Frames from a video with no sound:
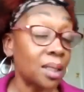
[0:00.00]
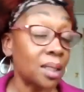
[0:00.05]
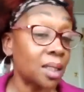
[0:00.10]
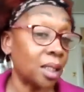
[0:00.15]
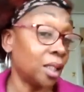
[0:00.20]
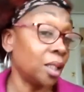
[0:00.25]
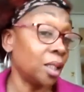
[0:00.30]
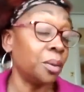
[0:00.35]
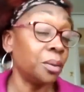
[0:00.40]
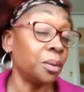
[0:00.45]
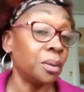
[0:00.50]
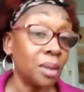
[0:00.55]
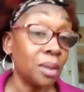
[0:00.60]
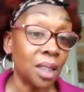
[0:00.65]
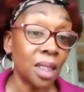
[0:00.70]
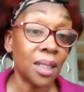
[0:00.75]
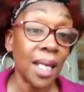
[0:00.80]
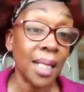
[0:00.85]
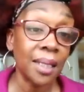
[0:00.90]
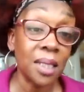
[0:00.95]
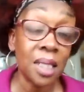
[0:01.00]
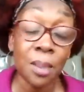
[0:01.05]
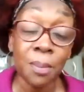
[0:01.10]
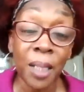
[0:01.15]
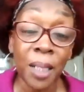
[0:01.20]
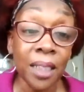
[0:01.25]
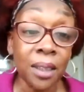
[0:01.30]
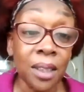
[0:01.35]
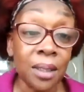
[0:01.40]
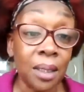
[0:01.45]
you to then
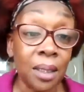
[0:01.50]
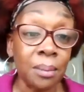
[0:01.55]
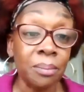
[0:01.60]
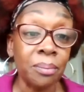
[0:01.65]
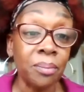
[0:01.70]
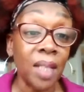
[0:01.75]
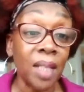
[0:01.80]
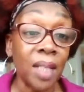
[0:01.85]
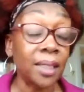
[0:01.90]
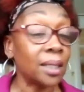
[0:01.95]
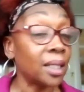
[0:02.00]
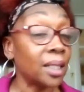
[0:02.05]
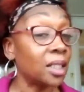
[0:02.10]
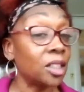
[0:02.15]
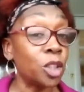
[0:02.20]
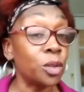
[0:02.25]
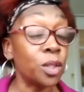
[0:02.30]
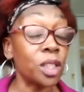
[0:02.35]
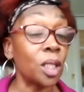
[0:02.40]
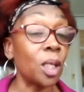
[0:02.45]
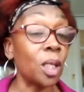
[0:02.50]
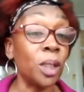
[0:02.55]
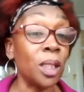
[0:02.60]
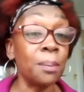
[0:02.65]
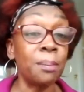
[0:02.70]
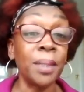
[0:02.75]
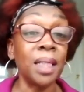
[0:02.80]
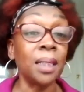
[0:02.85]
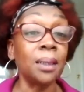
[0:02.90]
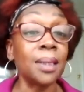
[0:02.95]
speak to them, and then you slowly
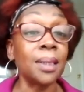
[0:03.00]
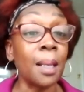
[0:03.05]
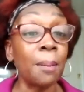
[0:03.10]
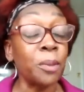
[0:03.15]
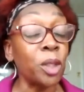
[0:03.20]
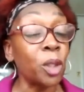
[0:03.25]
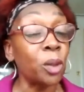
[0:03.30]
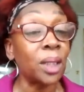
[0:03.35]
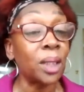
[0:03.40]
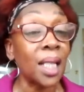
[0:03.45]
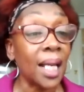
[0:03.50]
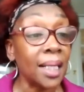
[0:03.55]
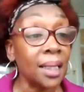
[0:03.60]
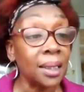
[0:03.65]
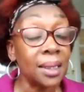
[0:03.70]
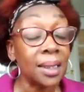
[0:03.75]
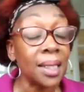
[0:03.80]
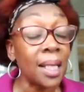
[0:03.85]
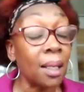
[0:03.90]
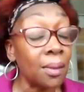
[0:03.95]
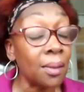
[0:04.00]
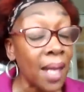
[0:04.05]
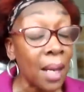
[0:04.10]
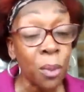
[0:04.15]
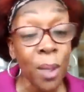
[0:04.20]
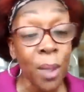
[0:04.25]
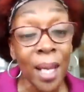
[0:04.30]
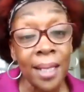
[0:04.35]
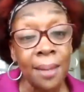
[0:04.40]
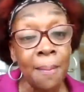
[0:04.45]
build up your clientele that
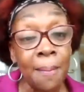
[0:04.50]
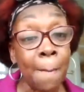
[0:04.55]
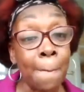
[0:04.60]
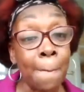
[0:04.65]
way.